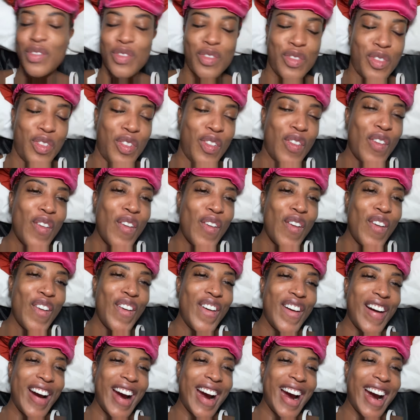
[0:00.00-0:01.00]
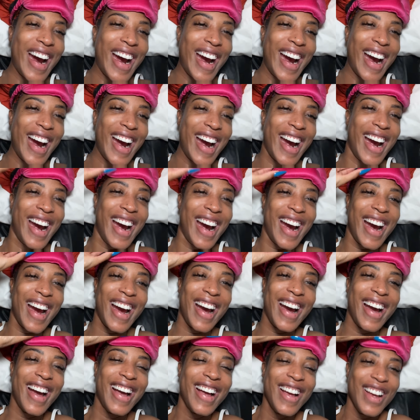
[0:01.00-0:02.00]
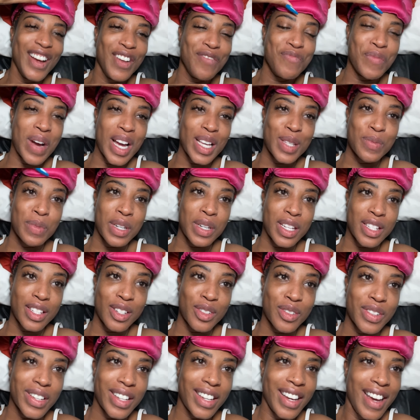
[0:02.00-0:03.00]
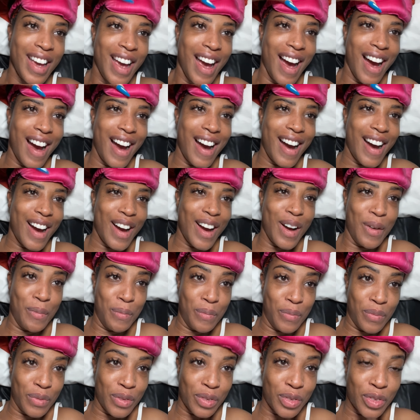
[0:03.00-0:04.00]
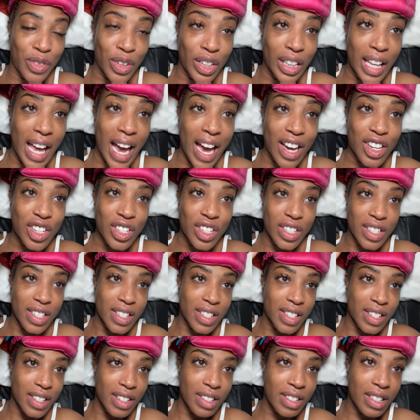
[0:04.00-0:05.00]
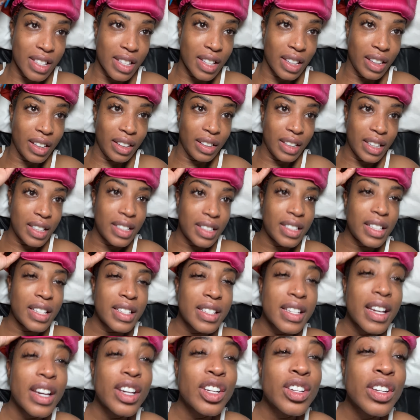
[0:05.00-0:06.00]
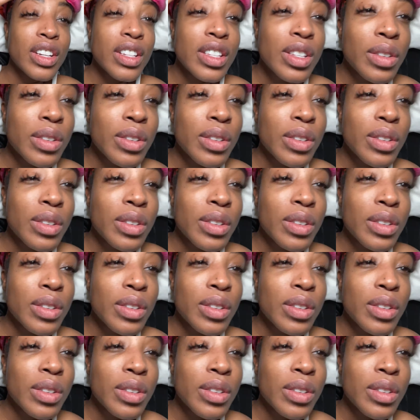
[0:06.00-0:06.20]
for my husband is annoying, um, for lashes. You see the little indentation,